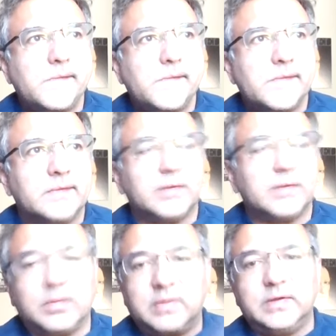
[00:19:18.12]
in some
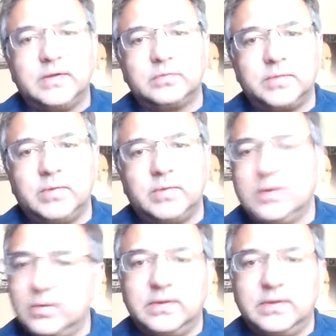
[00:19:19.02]
kind of providential plan. We're not
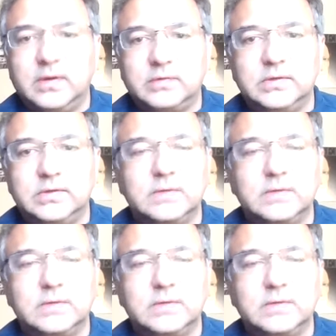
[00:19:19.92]
doing theology,